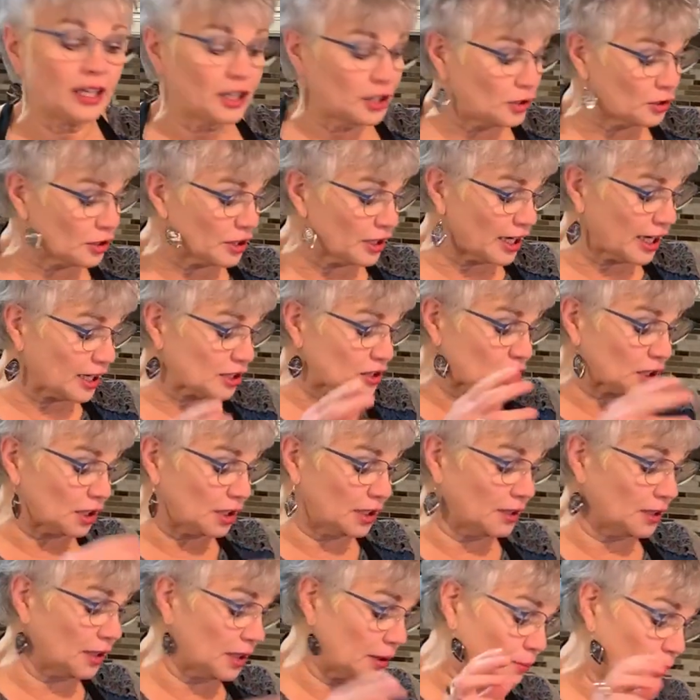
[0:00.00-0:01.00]
you can
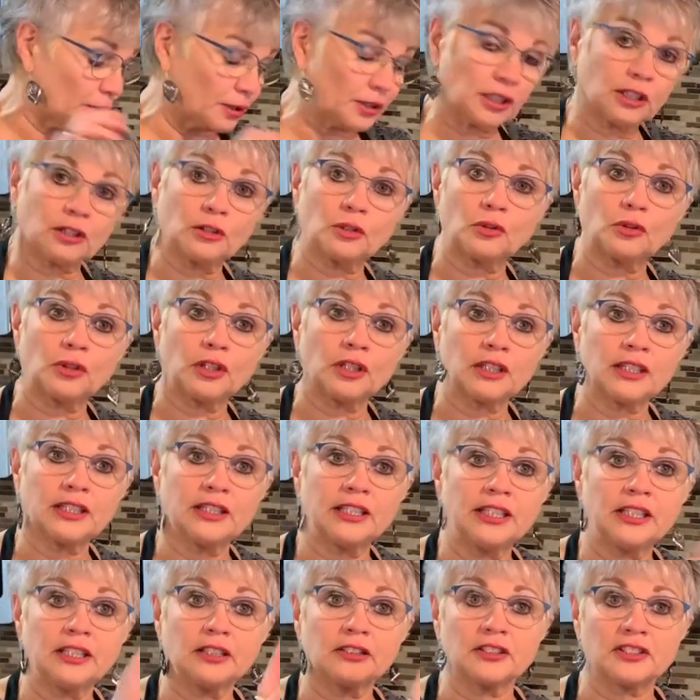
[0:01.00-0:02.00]
actually put a little oil
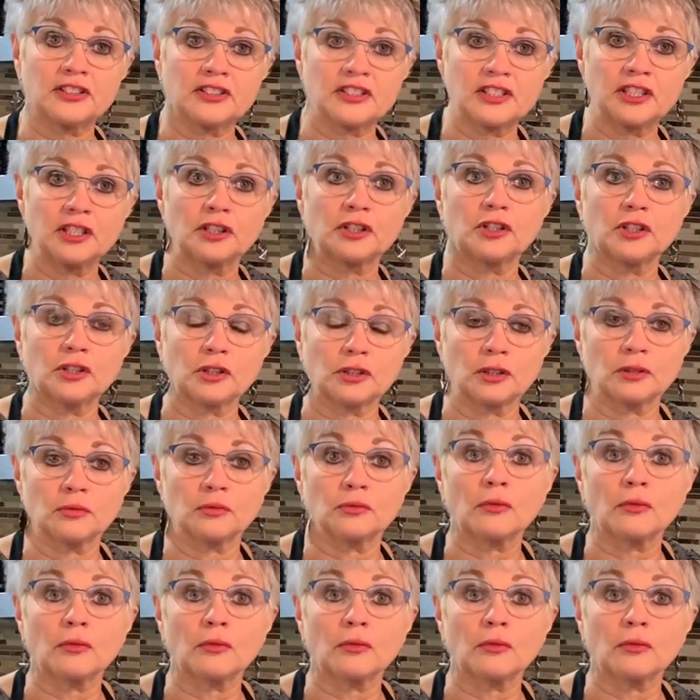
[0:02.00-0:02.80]
in here and sear your